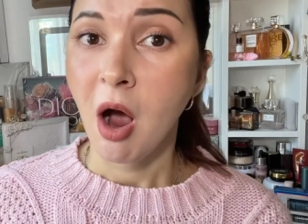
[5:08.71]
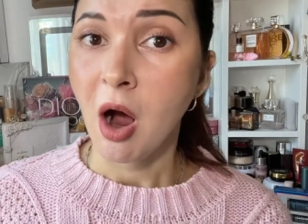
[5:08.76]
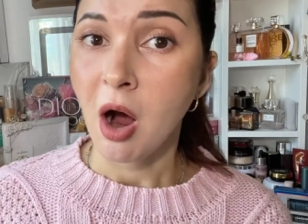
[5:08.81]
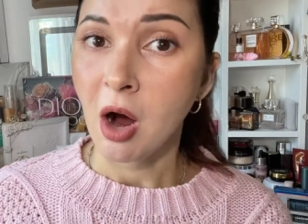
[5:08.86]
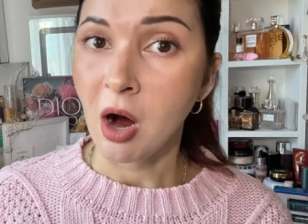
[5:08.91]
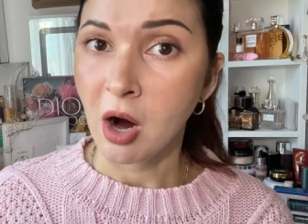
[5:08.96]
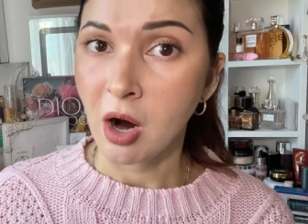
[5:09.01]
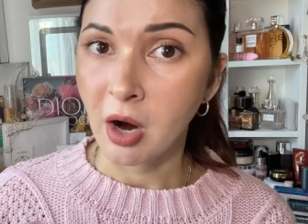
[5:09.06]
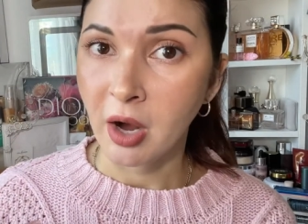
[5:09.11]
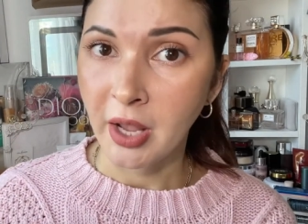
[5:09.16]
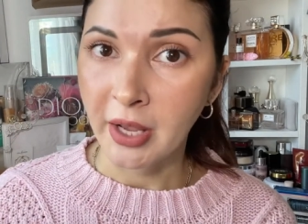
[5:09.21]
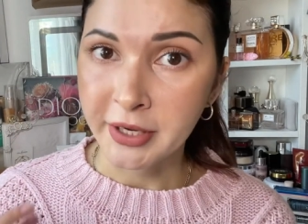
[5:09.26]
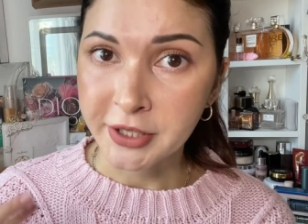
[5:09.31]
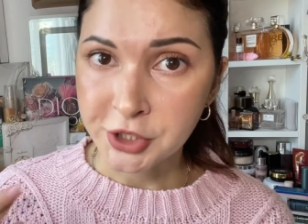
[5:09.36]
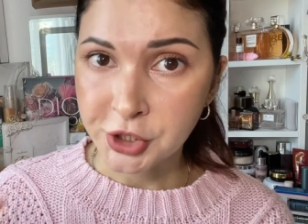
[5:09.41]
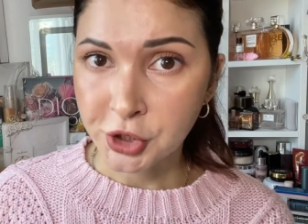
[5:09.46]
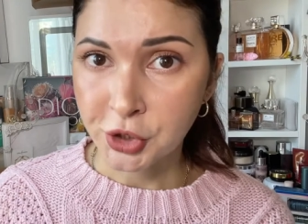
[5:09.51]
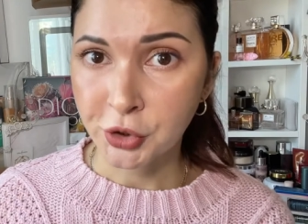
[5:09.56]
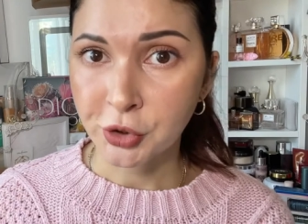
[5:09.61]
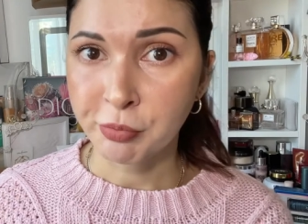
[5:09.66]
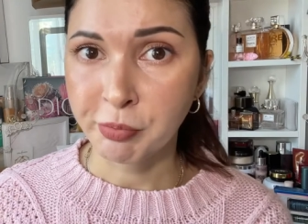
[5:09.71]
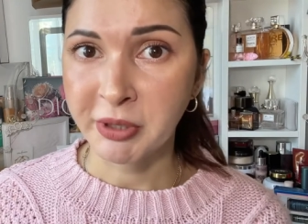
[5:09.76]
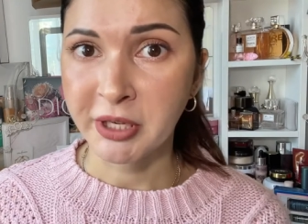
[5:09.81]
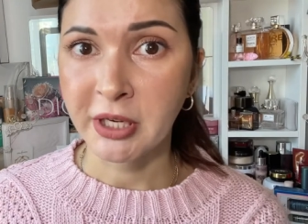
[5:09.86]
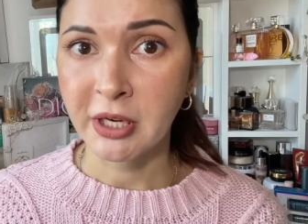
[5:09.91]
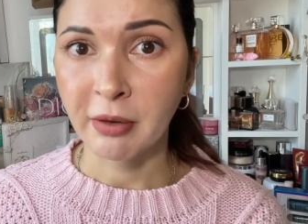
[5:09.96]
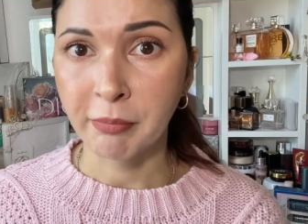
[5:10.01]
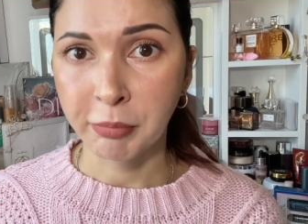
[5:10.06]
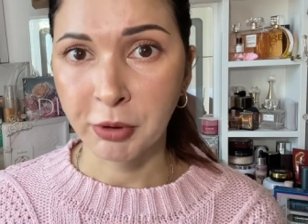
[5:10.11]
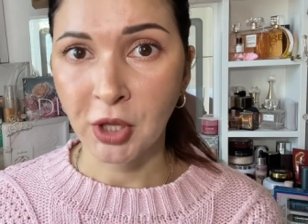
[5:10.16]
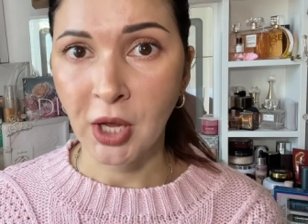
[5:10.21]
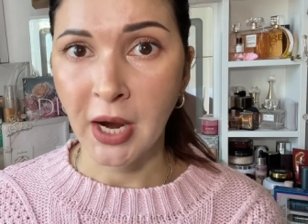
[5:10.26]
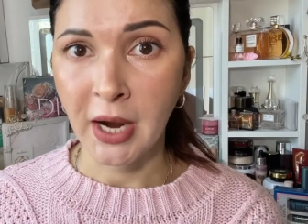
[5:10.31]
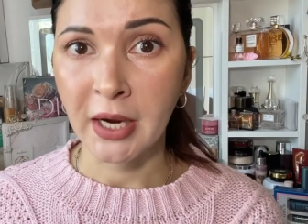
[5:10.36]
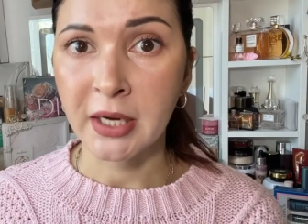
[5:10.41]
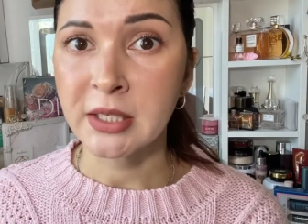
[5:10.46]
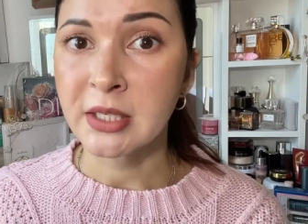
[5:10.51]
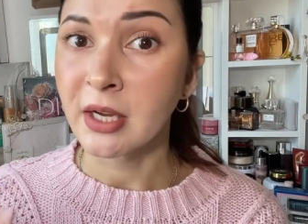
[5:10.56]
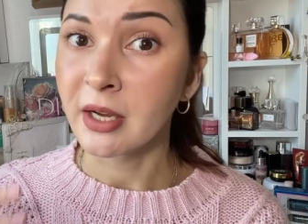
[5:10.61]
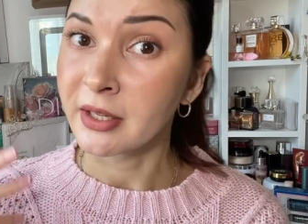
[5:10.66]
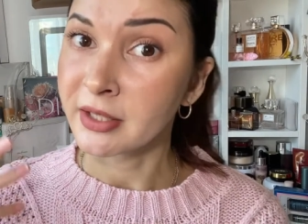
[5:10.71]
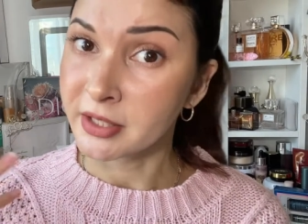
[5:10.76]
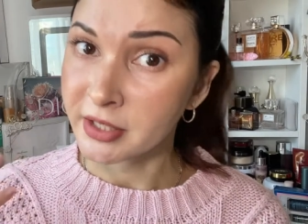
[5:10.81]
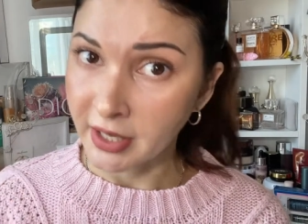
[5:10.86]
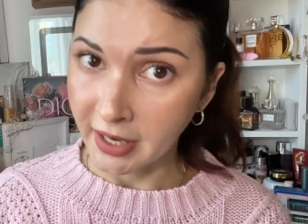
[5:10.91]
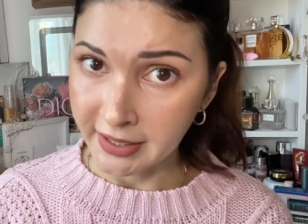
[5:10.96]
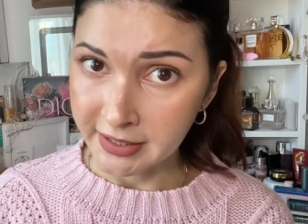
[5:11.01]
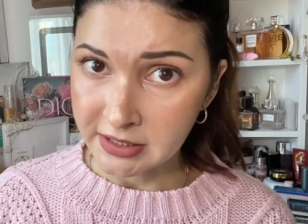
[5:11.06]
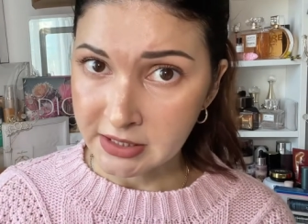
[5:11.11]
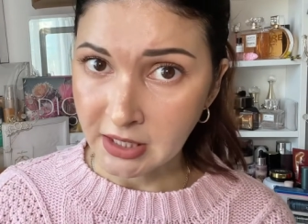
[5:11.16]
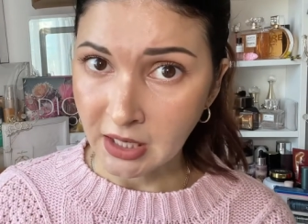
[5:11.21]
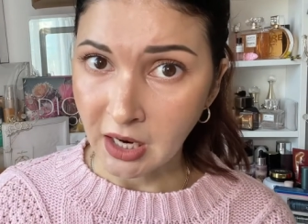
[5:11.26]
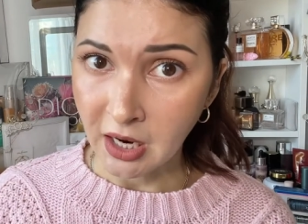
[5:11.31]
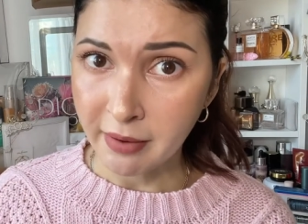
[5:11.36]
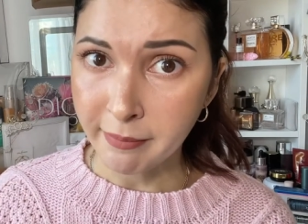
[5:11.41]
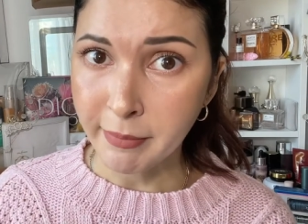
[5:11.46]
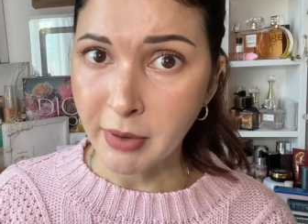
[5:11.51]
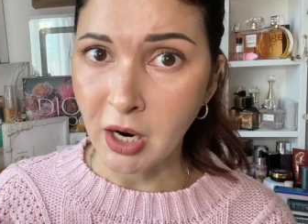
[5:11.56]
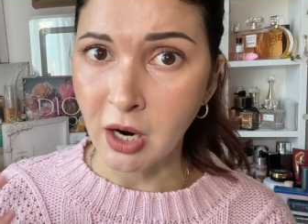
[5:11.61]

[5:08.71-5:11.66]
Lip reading: it should be applied at nighttime,